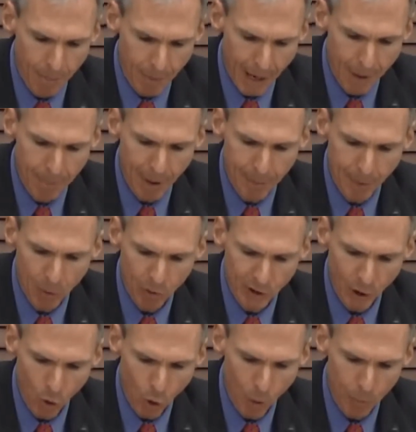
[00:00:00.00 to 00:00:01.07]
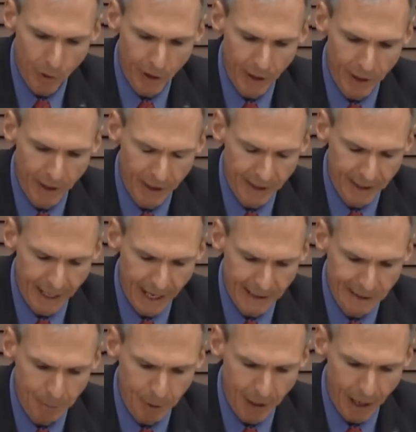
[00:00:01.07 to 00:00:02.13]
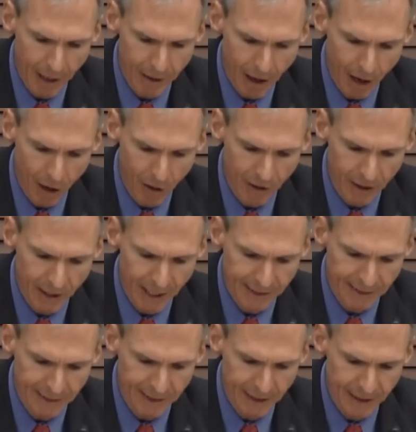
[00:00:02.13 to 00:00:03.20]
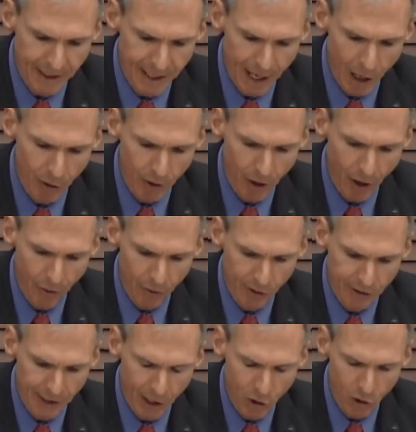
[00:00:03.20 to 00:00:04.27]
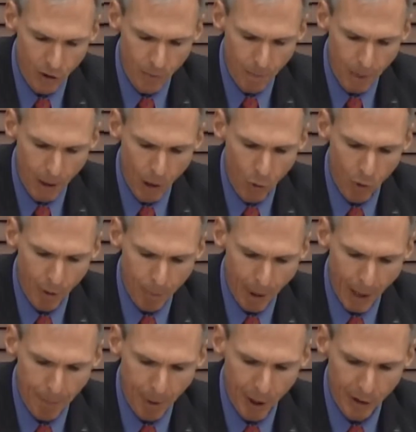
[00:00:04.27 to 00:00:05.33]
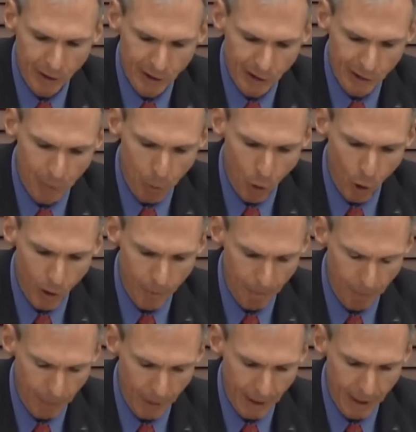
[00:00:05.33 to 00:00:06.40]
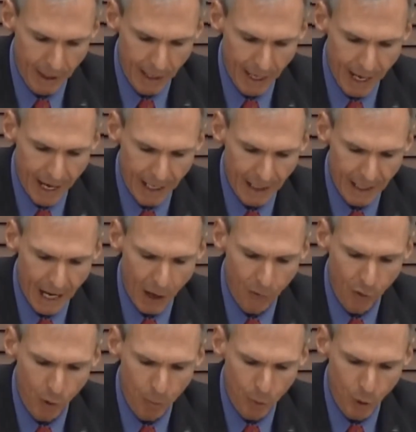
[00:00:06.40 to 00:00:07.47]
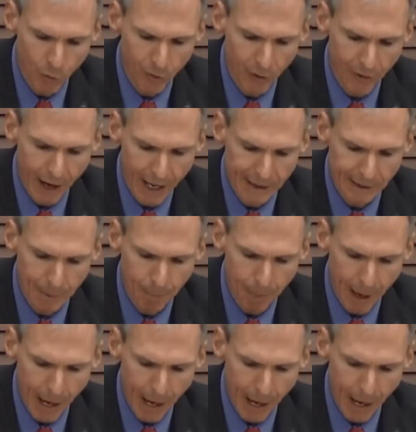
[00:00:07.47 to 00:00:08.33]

My amendment was incorporated into SBIR-STTR reauthorization with bipartisan support and allowed for a proof-of-concept